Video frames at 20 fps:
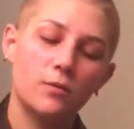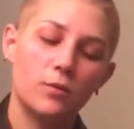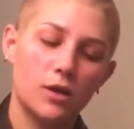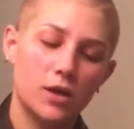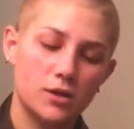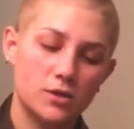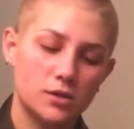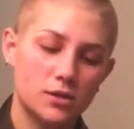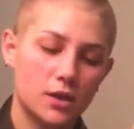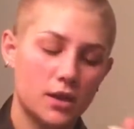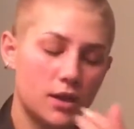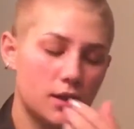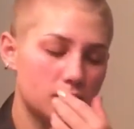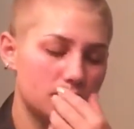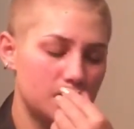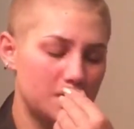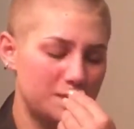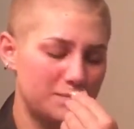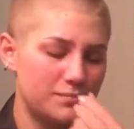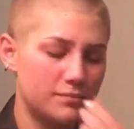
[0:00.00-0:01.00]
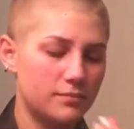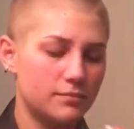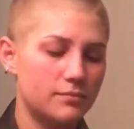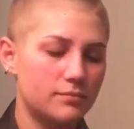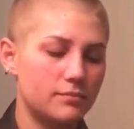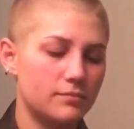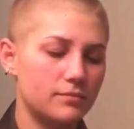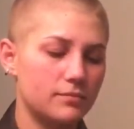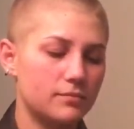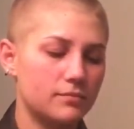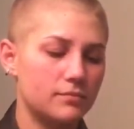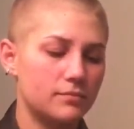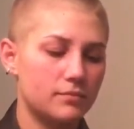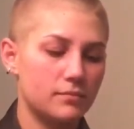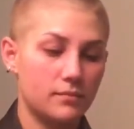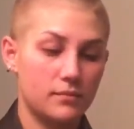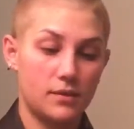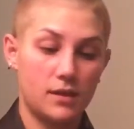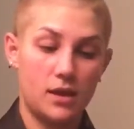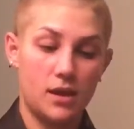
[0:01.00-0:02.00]
washcloths,
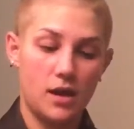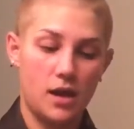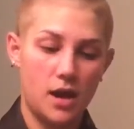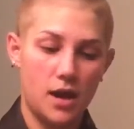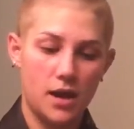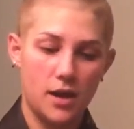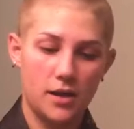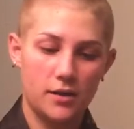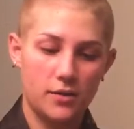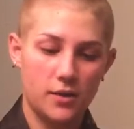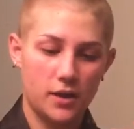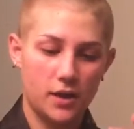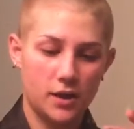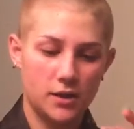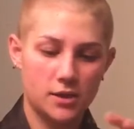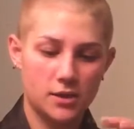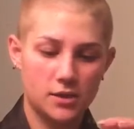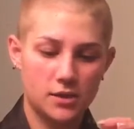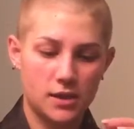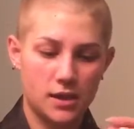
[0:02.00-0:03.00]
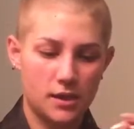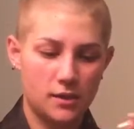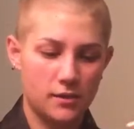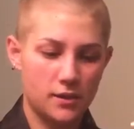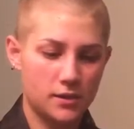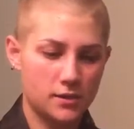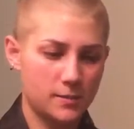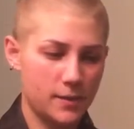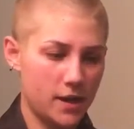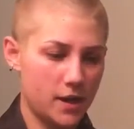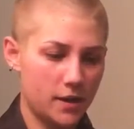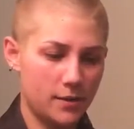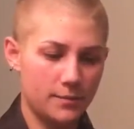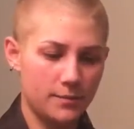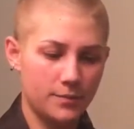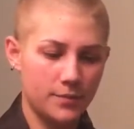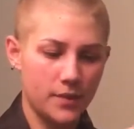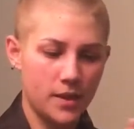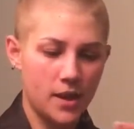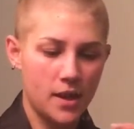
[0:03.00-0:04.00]
I think I just, there's my
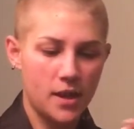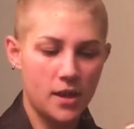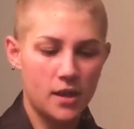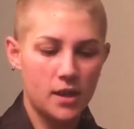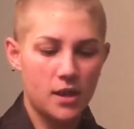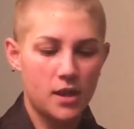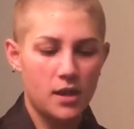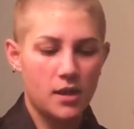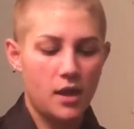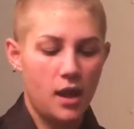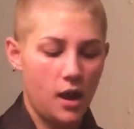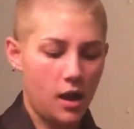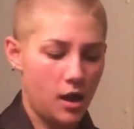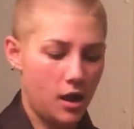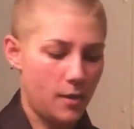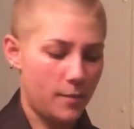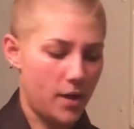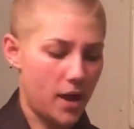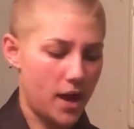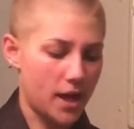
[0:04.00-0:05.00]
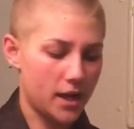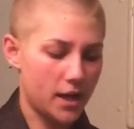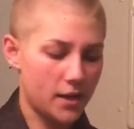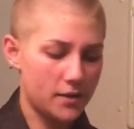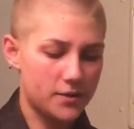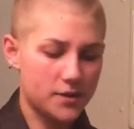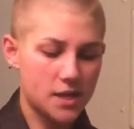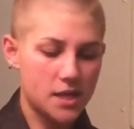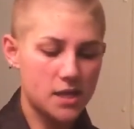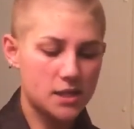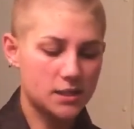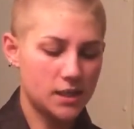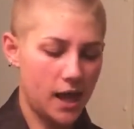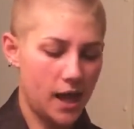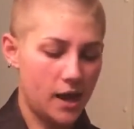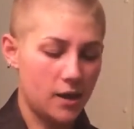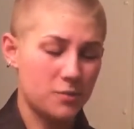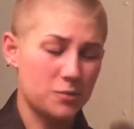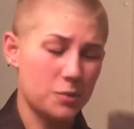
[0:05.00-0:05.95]
hair. I got these at